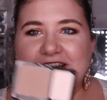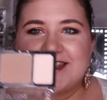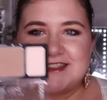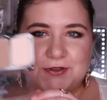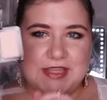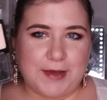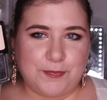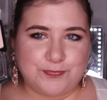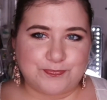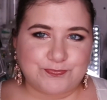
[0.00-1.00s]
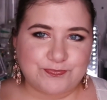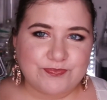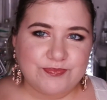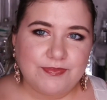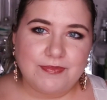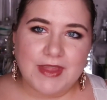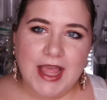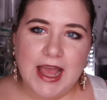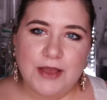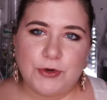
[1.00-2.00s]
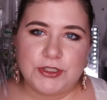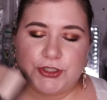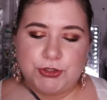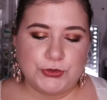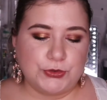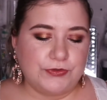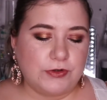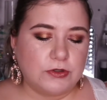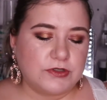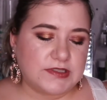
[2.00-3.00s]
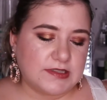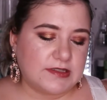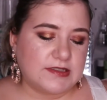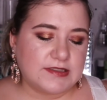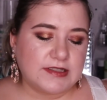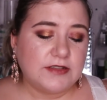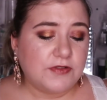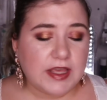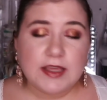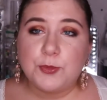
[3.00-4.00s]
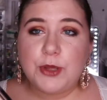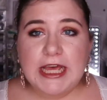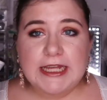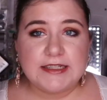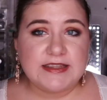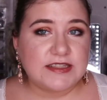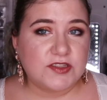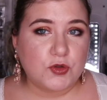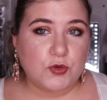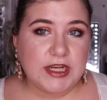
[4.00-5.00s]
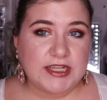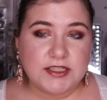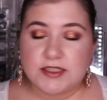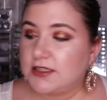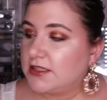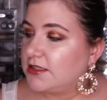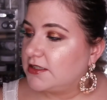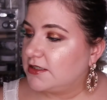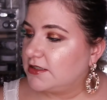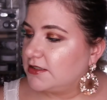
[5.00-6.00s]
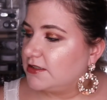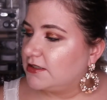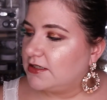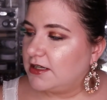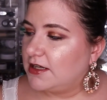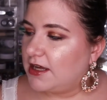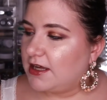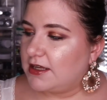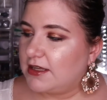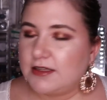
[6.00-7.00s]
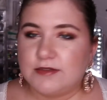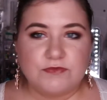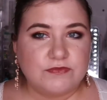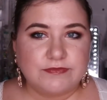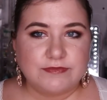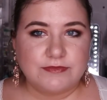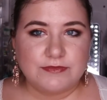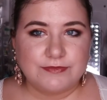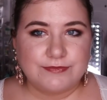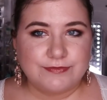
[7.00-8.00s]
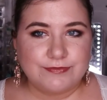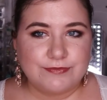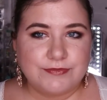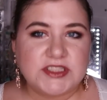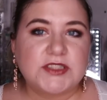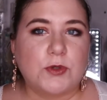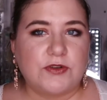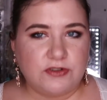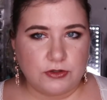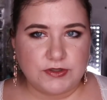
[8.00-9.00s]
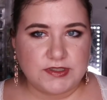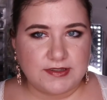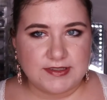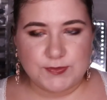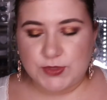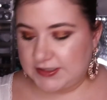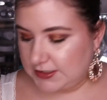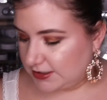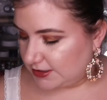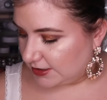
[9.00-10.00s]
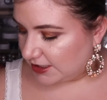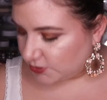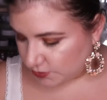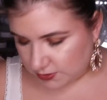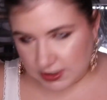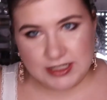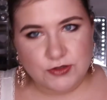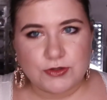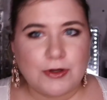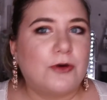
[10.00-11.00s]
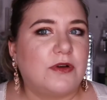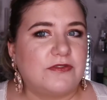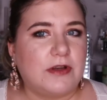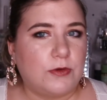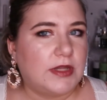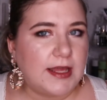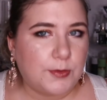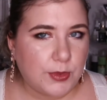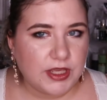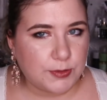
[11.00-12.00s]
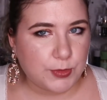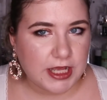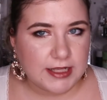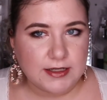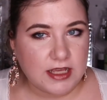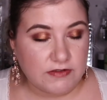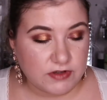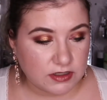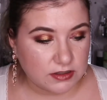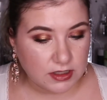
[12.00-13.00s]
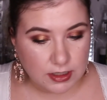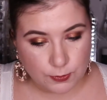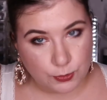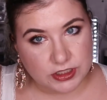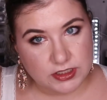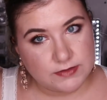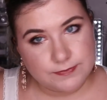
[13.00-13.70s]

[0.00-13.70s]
So yeah, I want to focus on this, and if I hit pan, that's great. I just want to focus on this basically. I don't know if I will hit pan ever, but